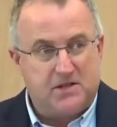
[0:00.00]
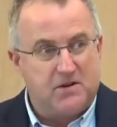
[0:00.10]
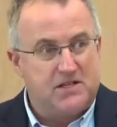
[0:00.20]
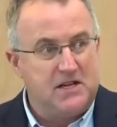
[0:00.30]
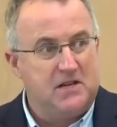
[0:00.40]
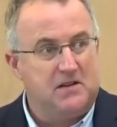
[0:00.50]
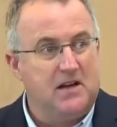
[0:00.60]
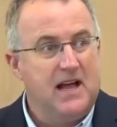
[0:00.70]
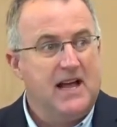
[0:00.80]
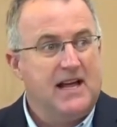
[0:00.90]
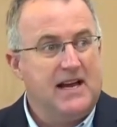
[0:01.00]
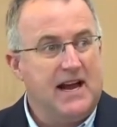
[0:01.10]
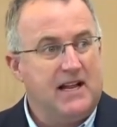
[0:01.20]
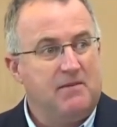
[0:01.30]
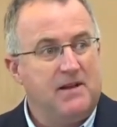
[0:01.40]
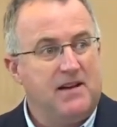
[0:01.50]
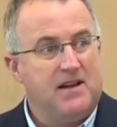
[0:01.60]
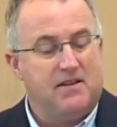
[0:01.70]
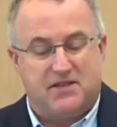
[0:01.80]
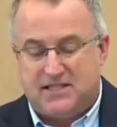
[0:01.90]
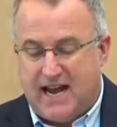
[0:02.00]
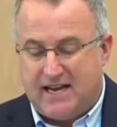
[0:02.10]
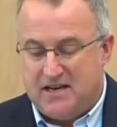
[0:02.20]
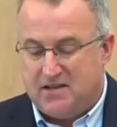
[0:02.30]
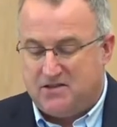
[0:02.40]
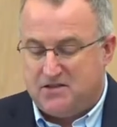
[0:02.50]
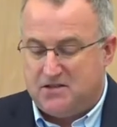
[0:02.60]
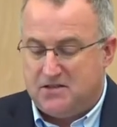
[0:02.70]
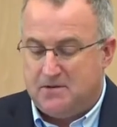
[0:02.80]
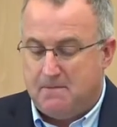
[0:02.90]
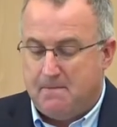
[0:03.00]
There's still an element of sadness.